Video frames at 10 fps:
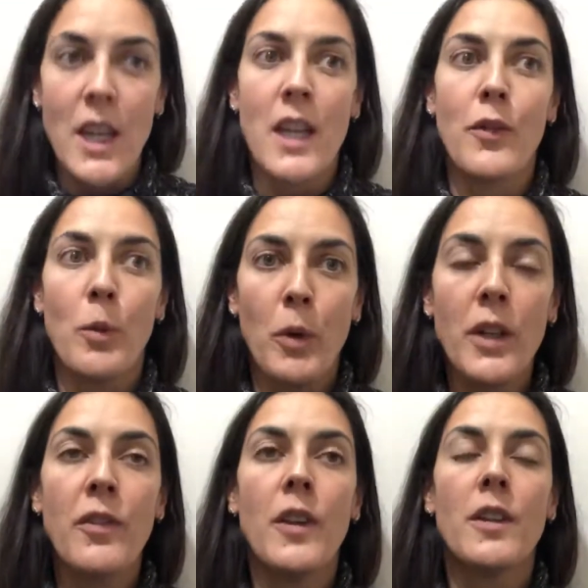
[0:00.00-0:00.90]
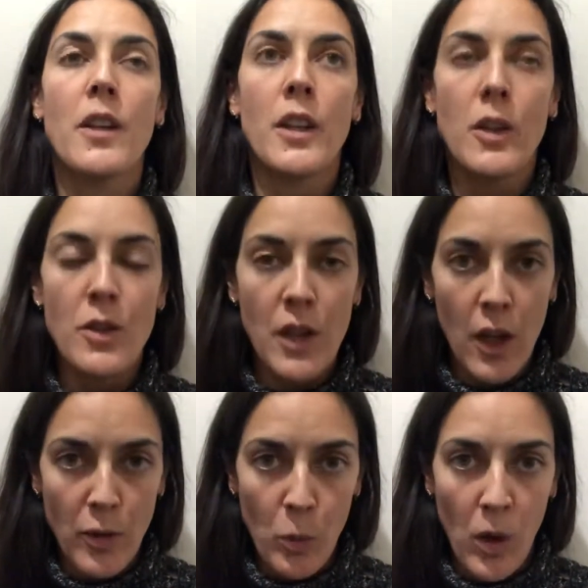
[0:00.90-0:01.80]
And if your body feels hugely
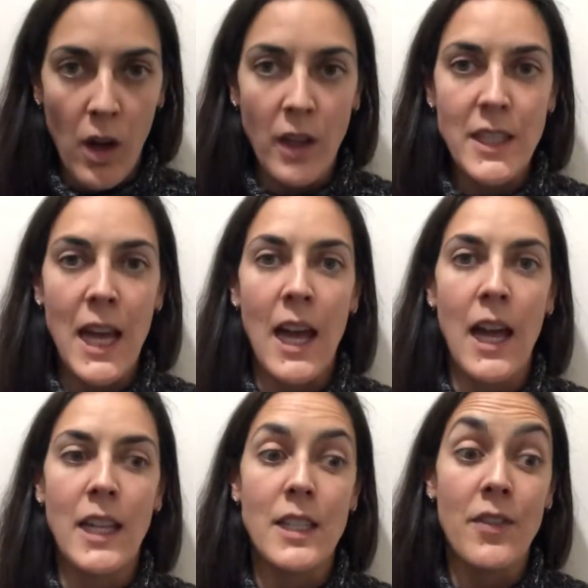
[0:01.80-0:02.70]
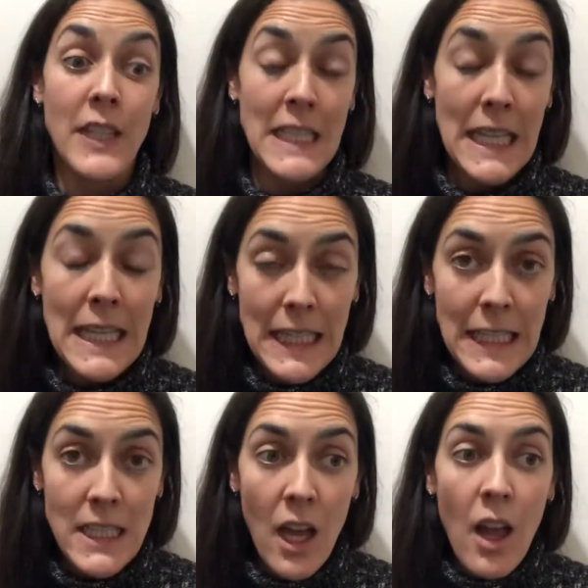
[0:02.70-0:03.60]
overworked and
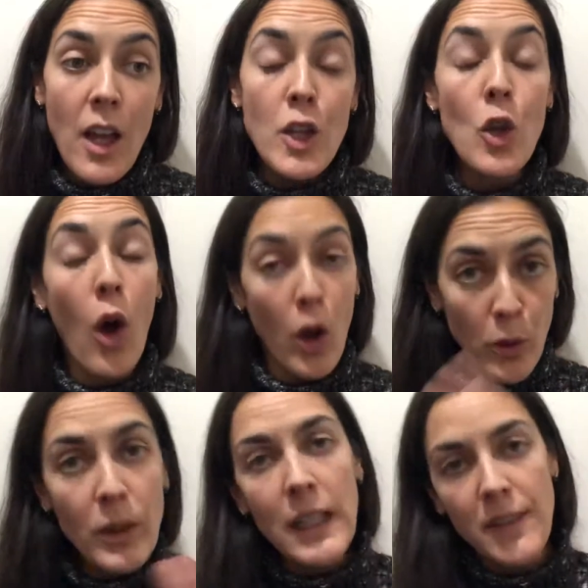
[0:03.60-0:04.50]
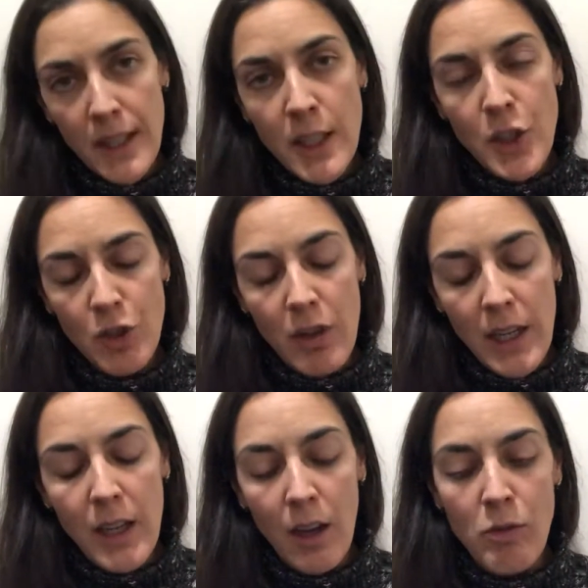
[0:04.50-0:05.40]
fatigued, not only is
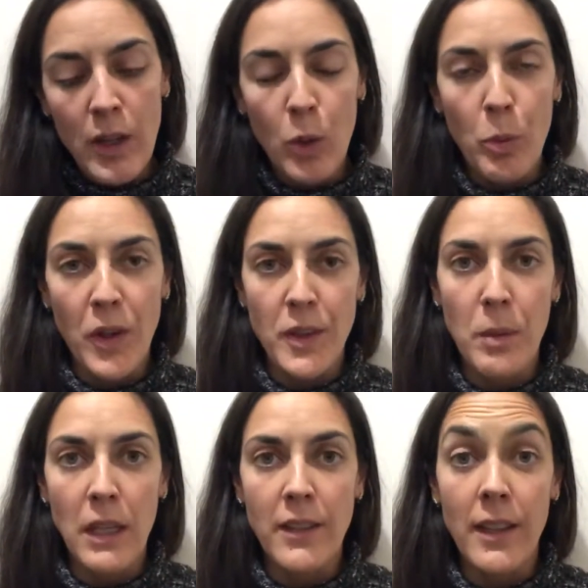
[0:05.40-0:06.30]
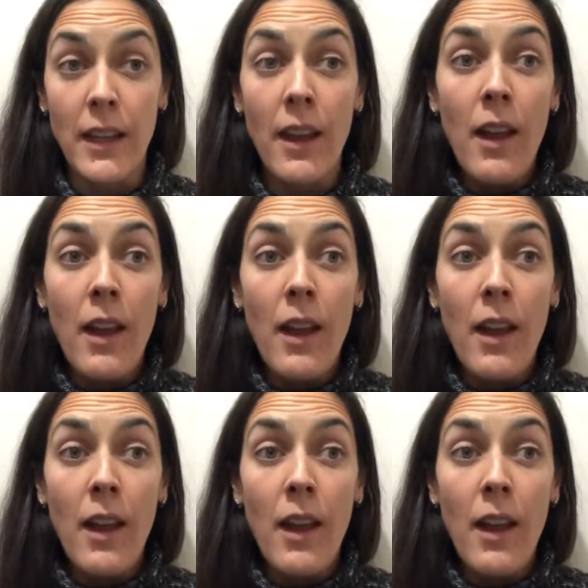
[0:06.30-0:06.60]
injury a real possibility,